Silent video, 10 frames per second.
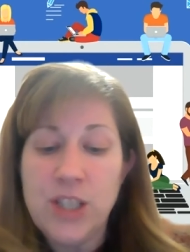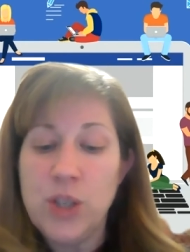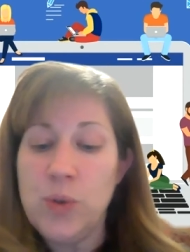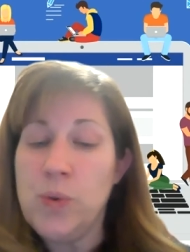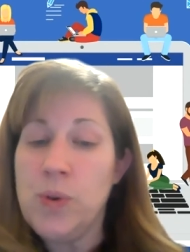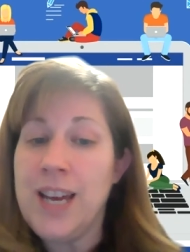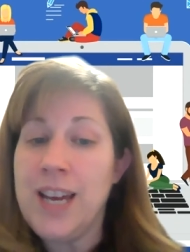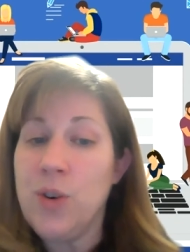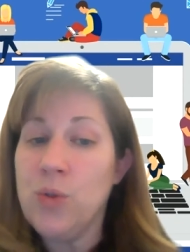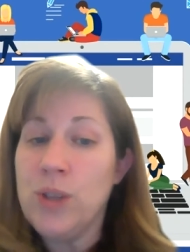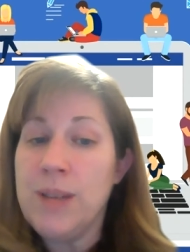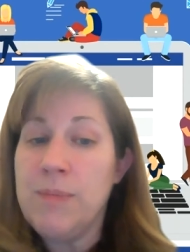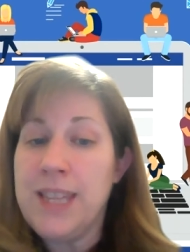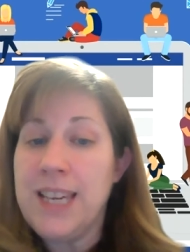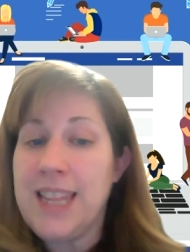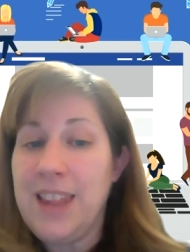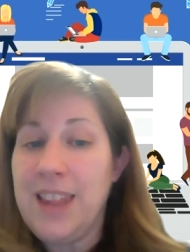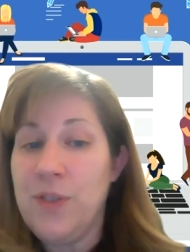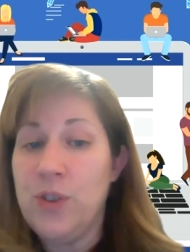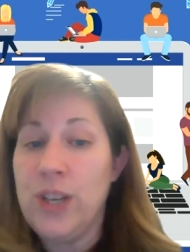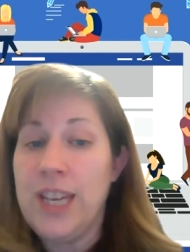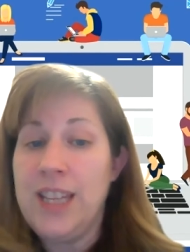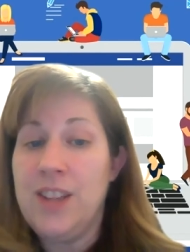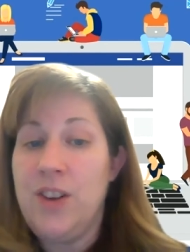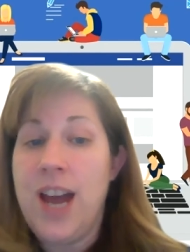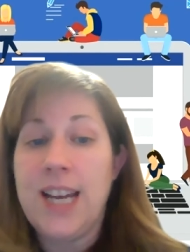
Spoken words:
to not only be successful in their